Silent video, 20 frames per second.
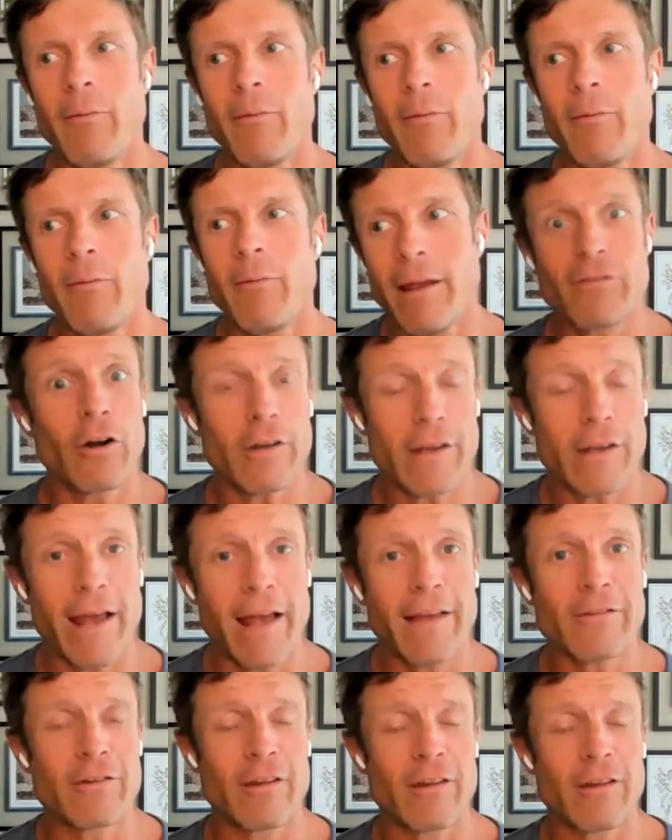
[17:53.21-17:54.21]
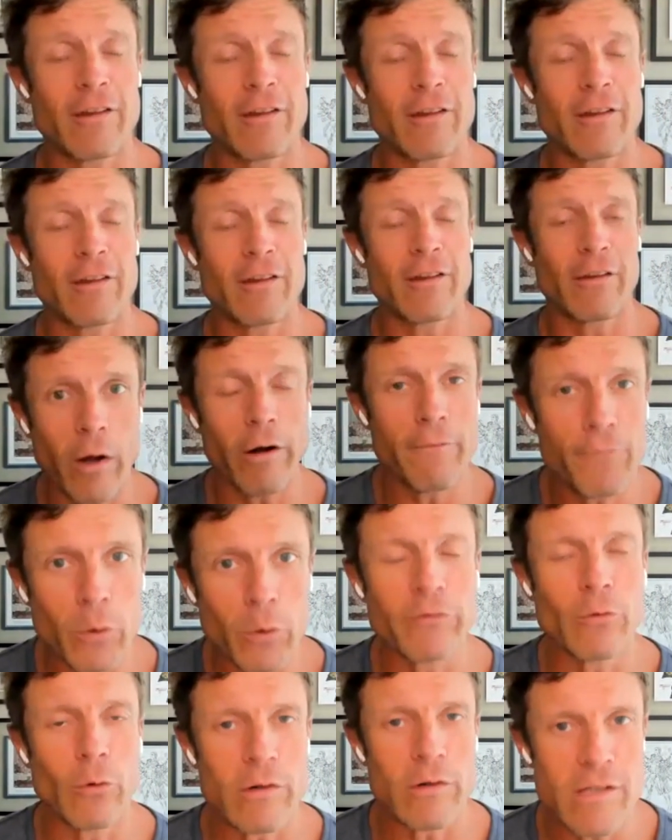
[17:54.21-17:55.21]
and we have to start to ask ourselves, what are
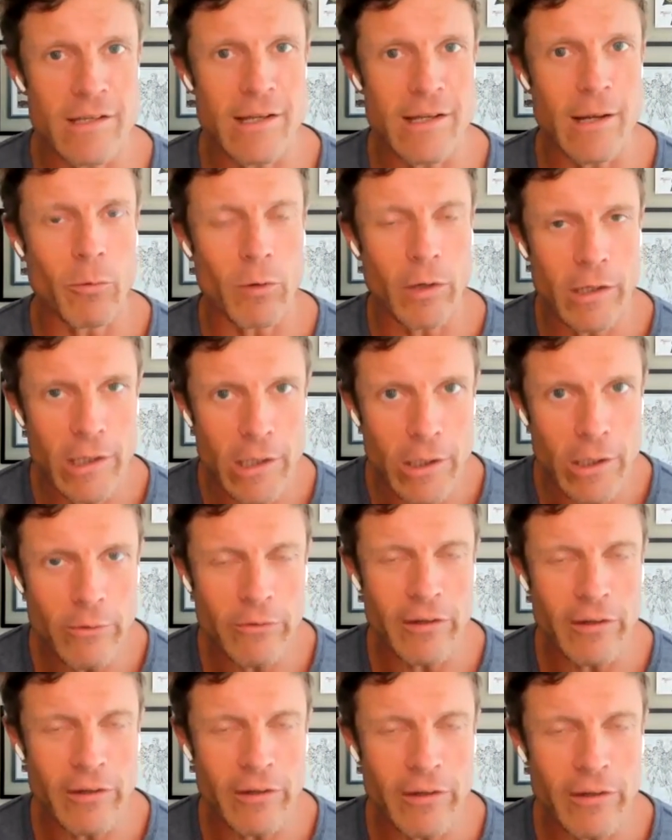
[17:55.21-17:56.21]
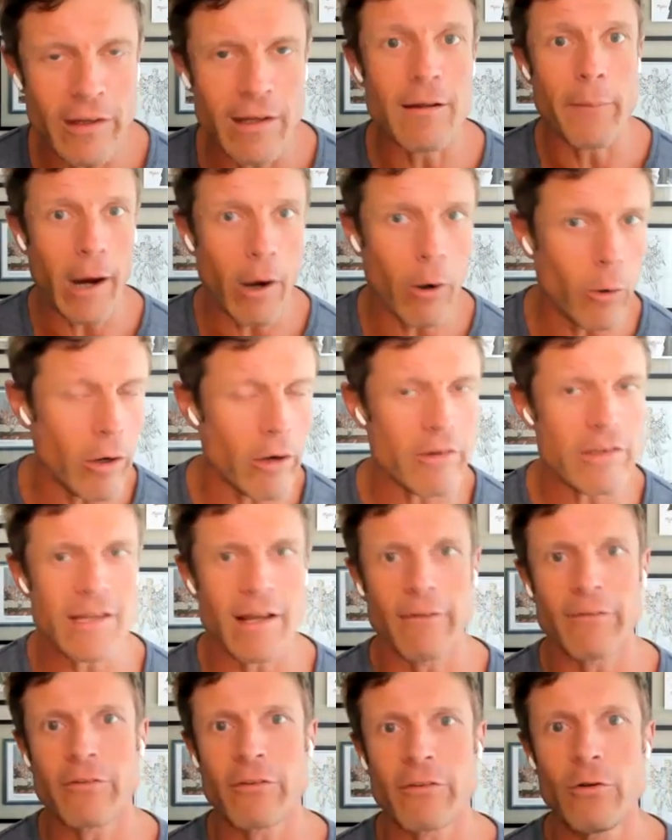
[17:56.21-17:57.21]
the fuel sources that we're using to
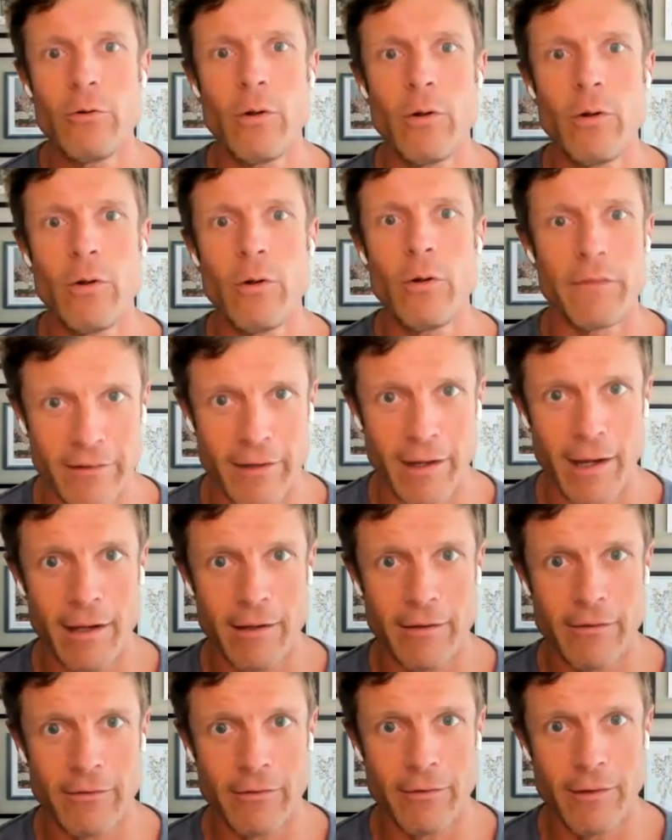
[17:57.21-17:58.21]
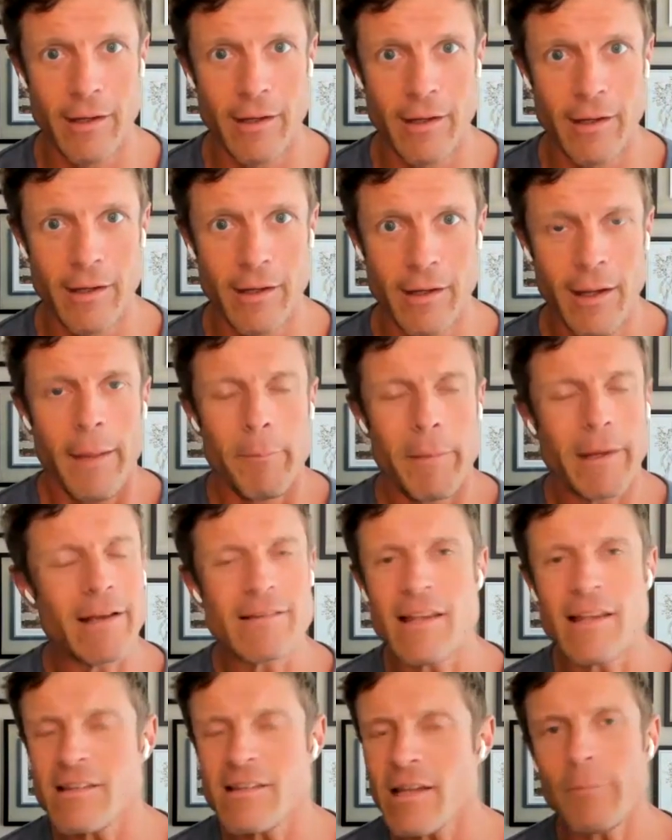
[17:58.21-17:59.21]
power ourselves through on these days?
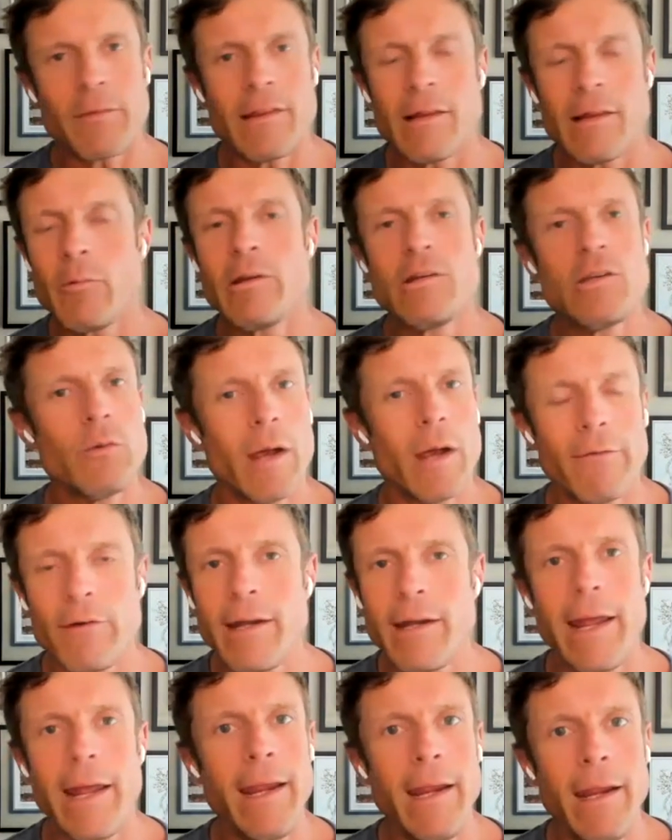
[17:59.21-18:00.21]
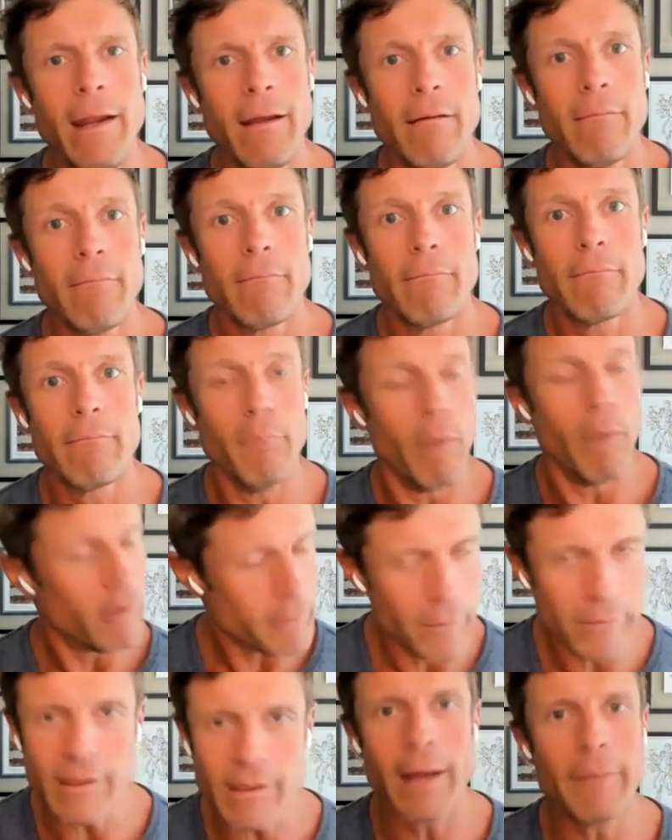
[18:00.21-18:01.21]
Because it's something that we do every day,
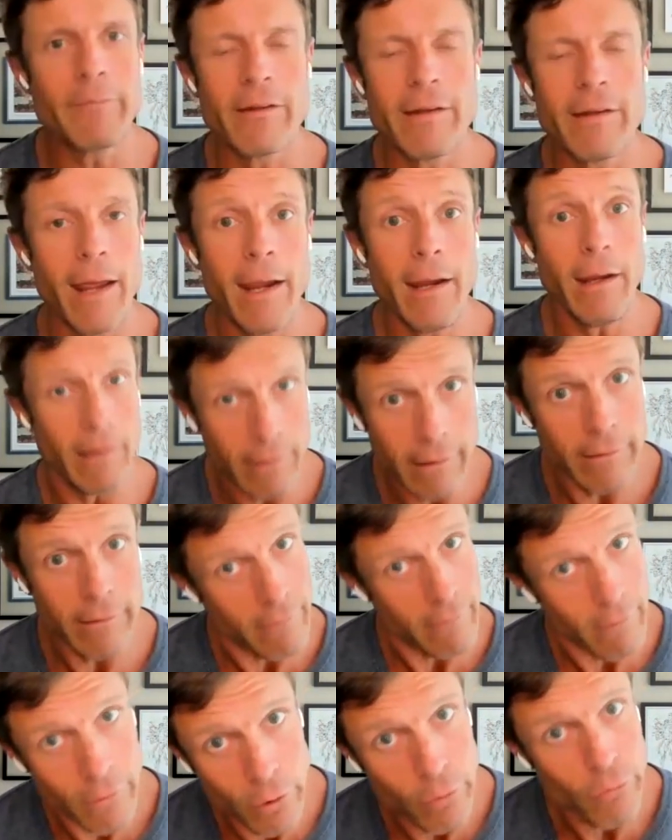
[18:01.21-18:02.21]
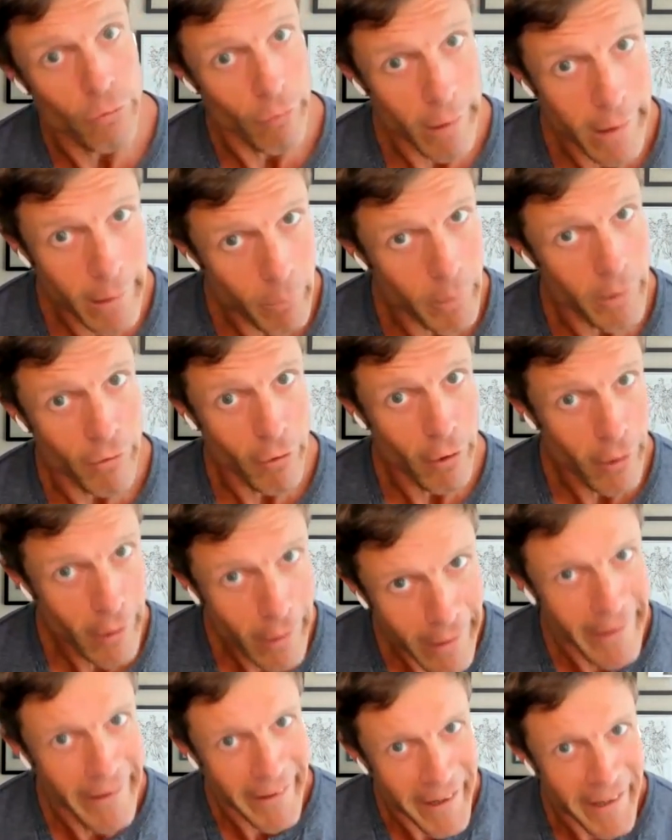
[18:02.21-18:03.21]
multiple times a day, at least usually we
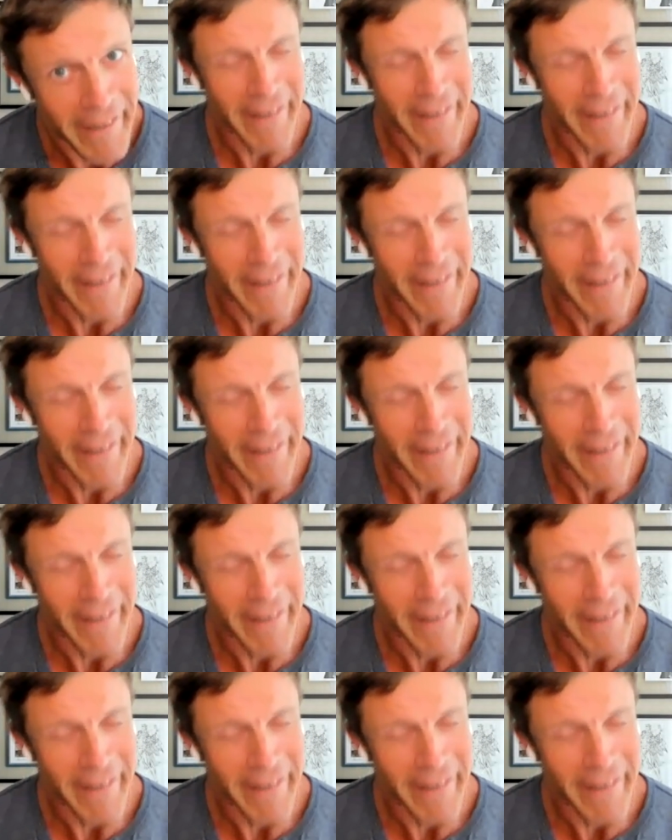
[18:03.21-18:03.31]
should.